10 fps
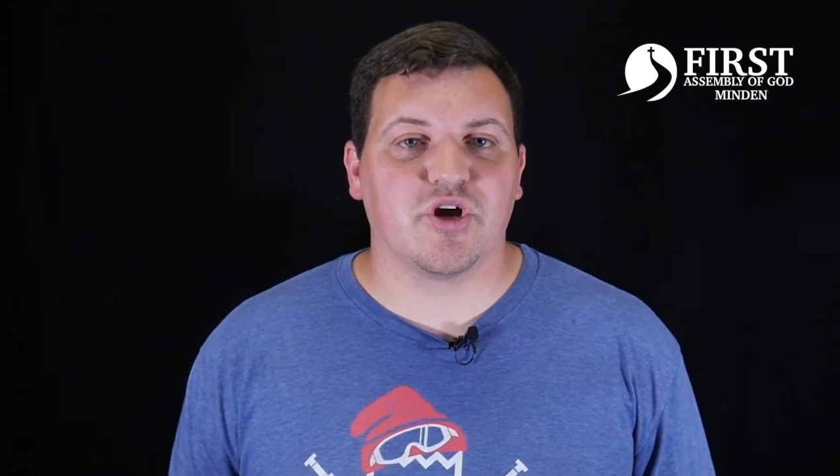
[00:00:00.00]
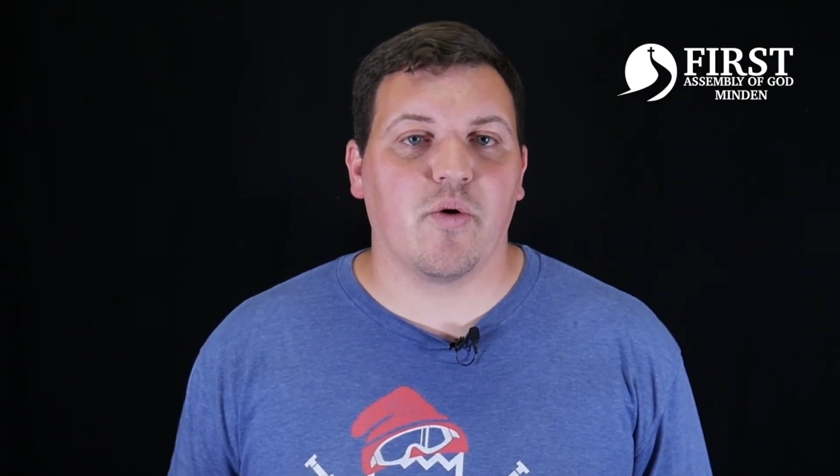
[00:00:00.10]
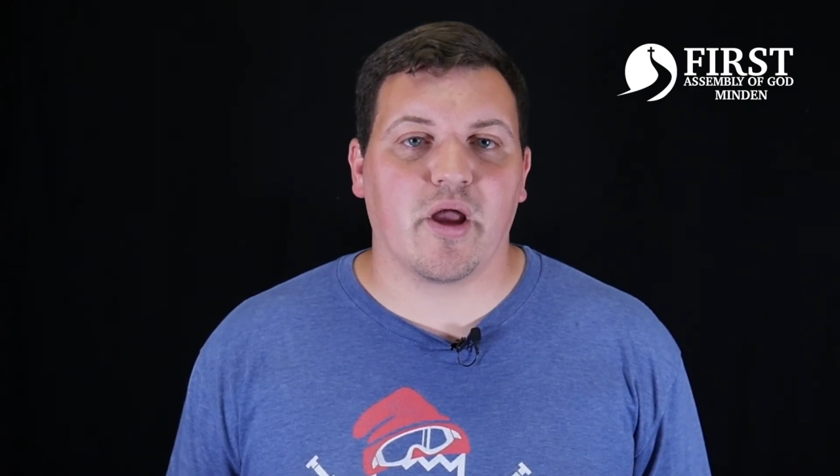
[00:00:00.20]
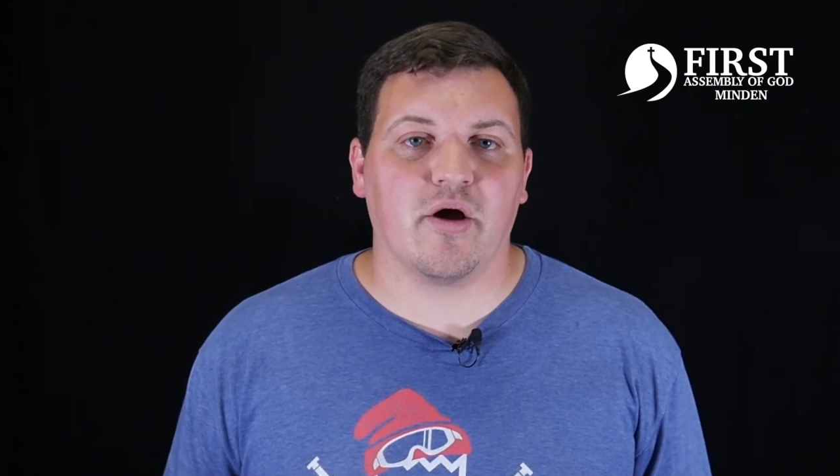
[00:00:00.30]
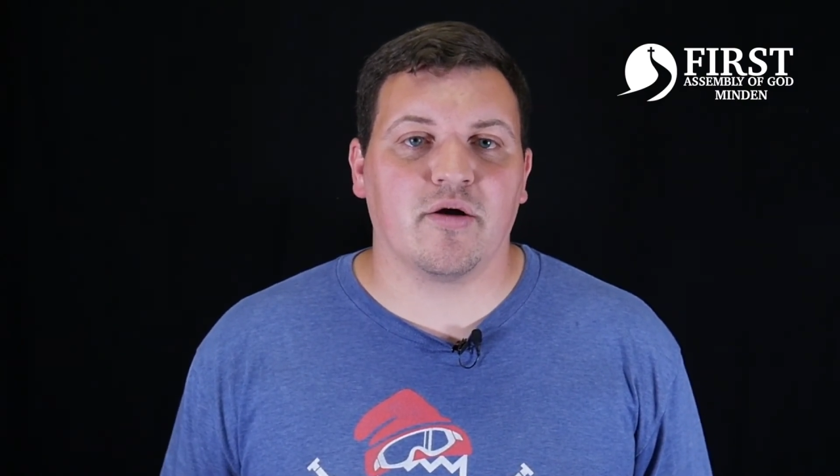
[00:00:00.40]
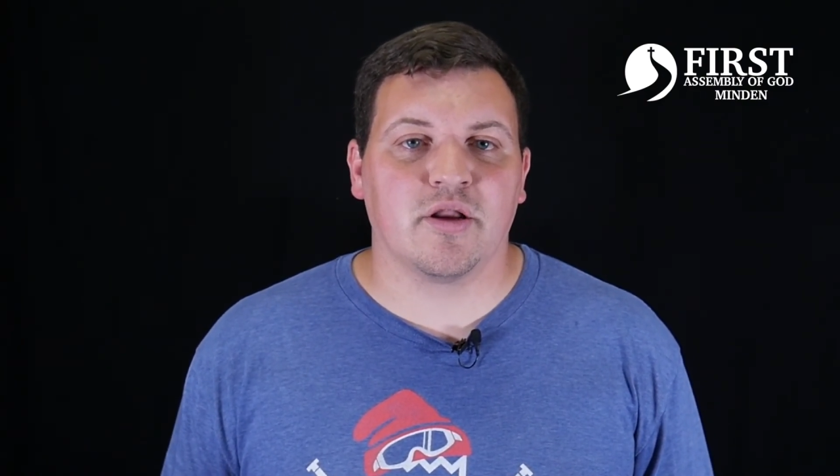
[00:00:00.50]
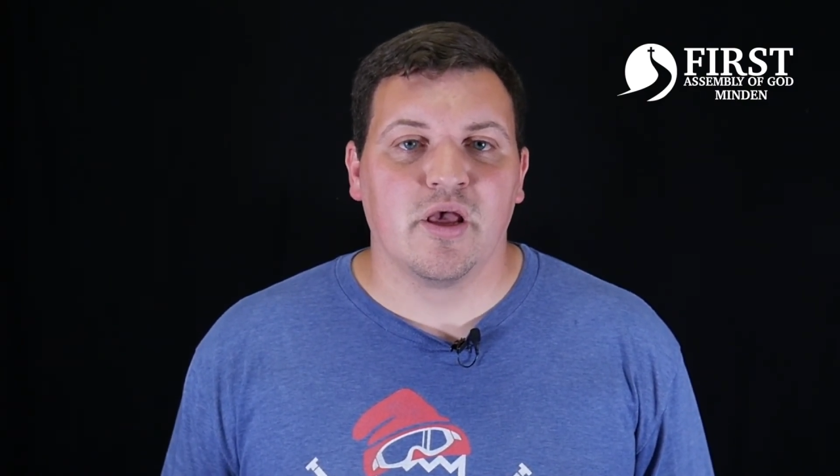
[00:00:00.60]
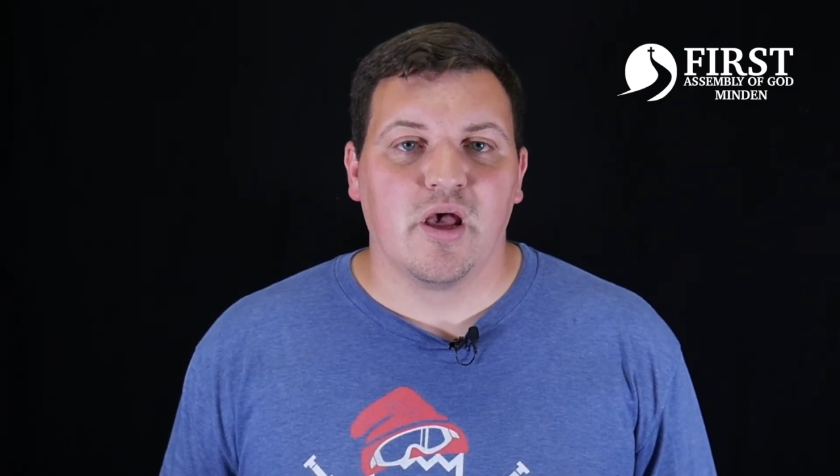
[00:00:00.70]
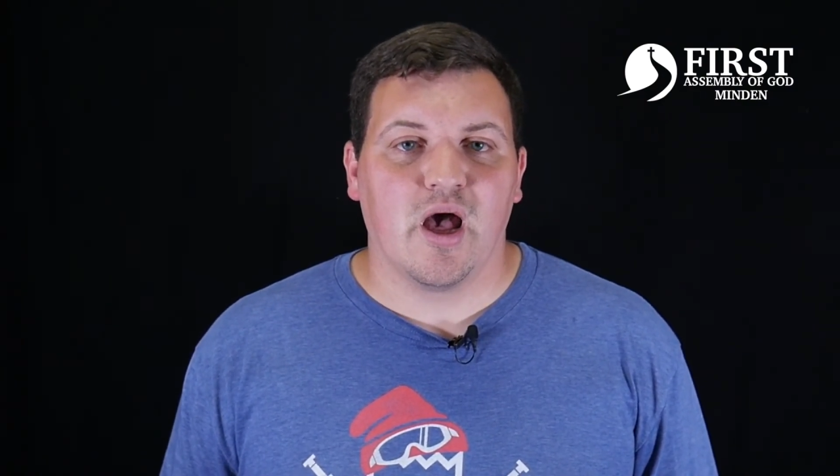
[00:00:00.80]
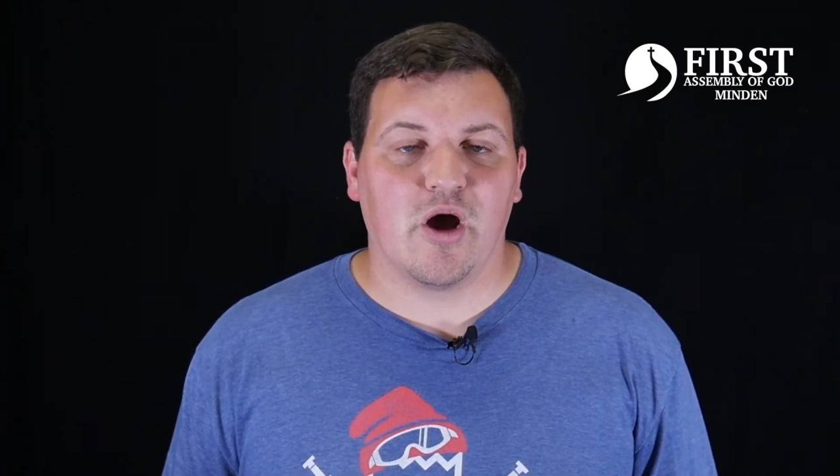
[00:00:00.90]
going on
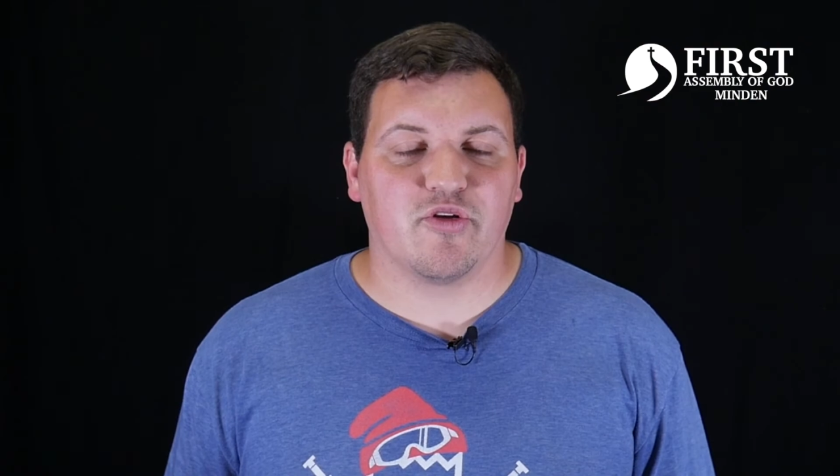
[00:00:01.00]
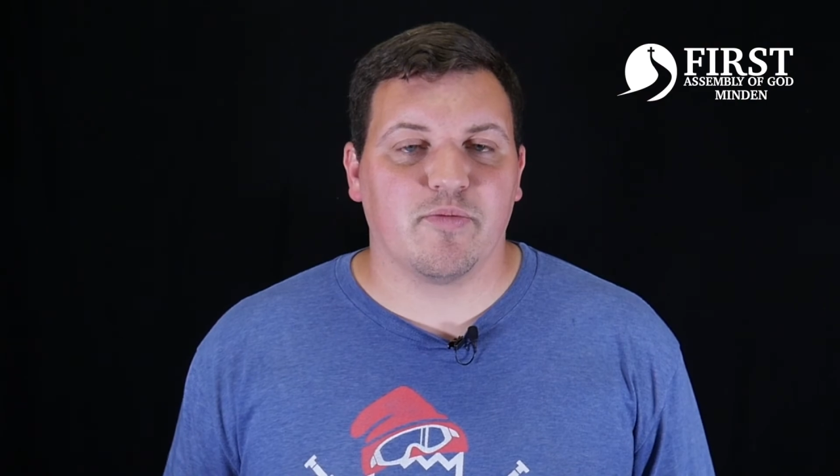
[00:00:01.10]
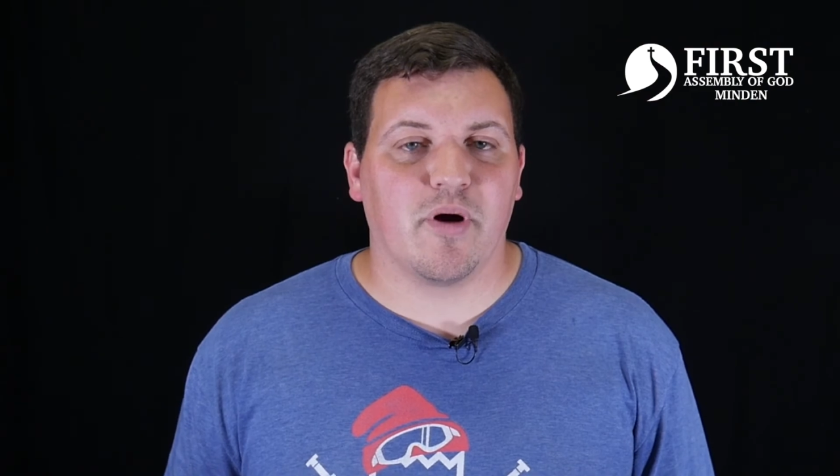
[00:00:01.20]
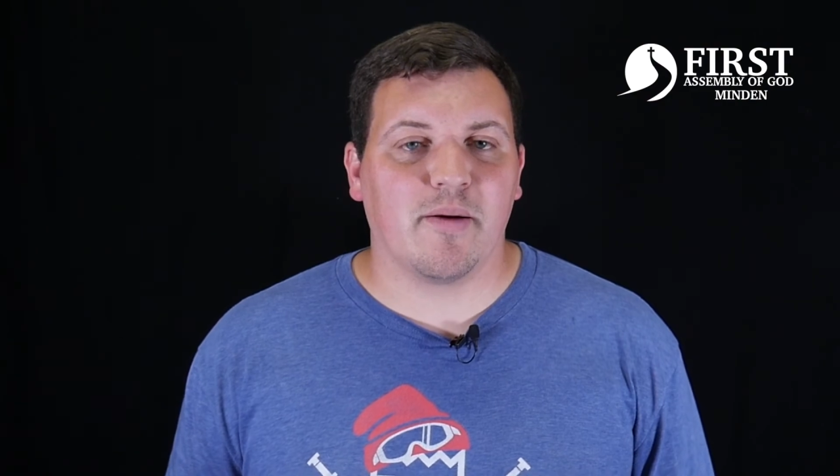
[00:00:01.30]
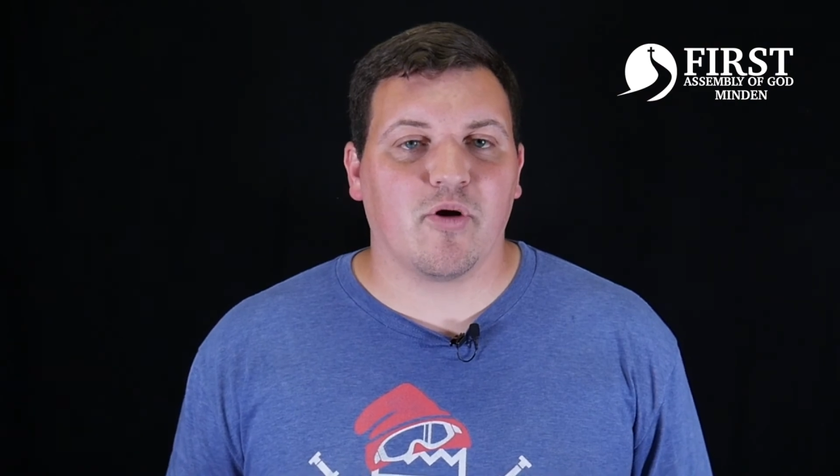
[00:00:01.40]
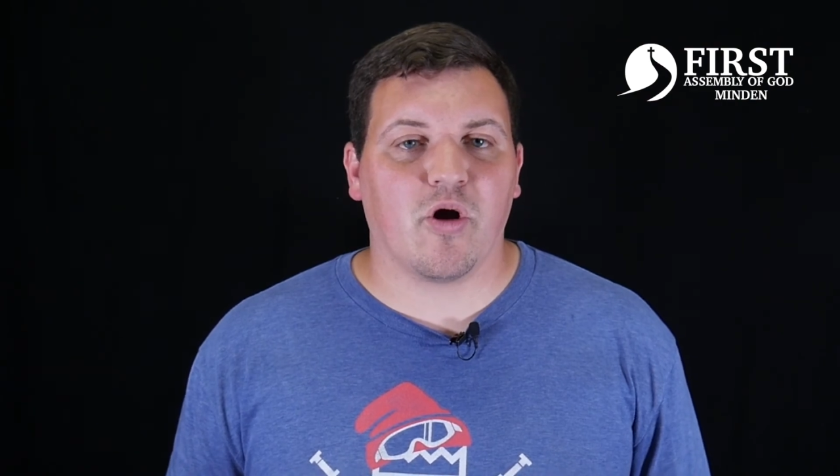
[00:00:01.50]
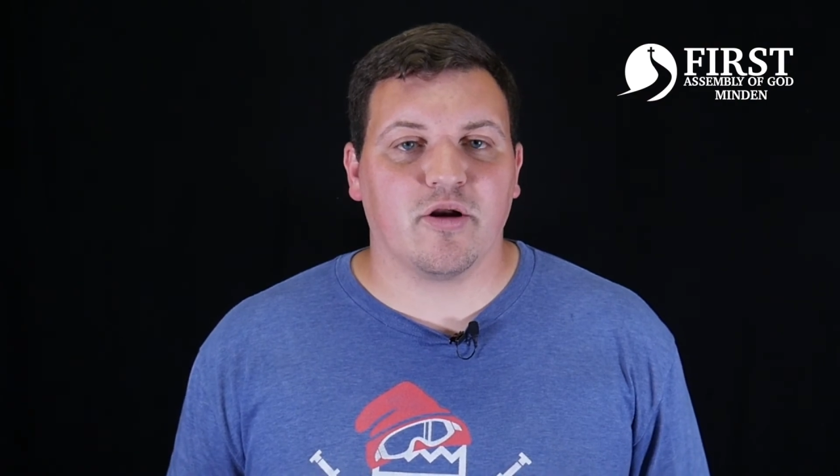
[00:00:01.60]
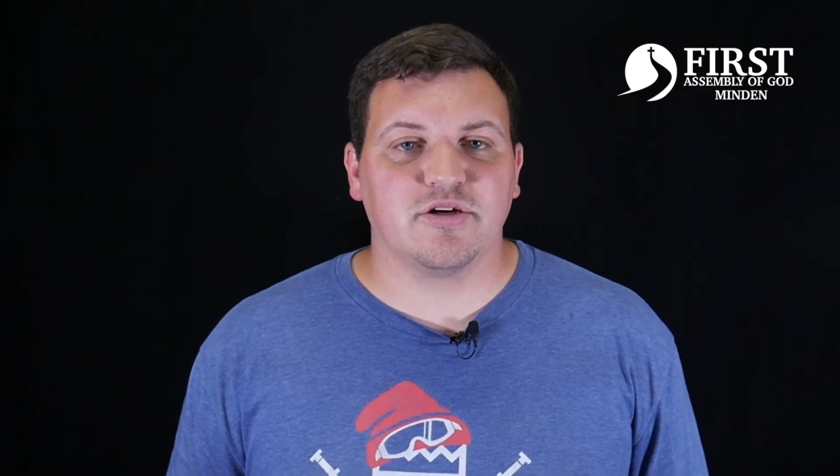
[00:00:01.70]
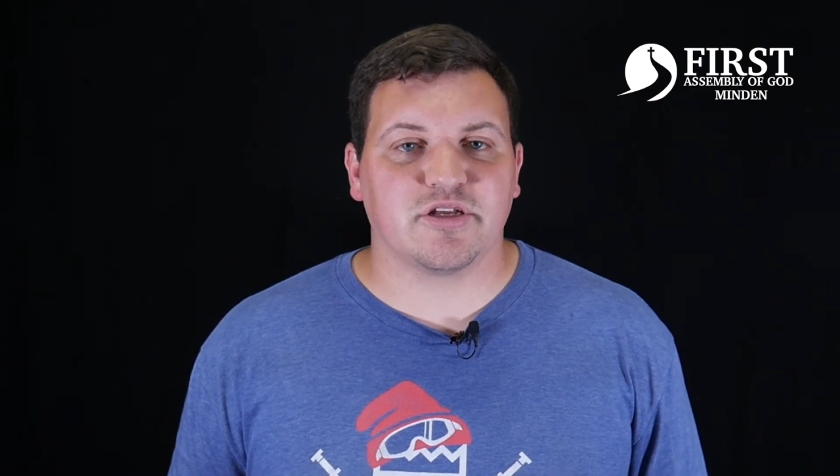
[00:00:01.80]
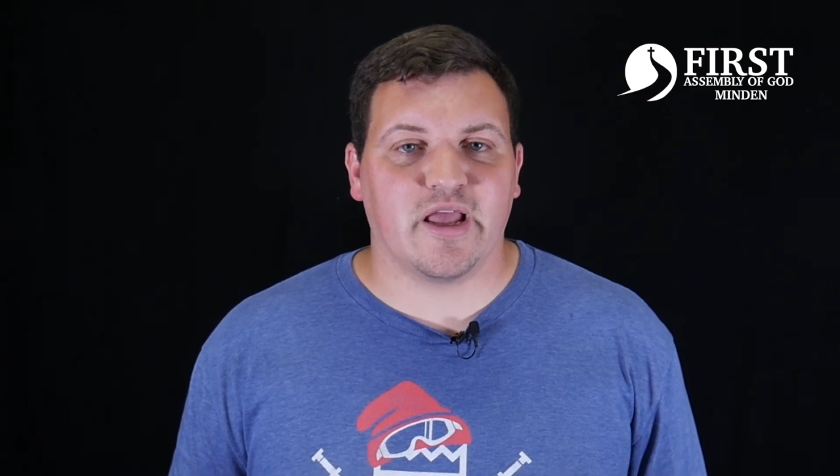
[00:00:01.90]
with the Baumgartners.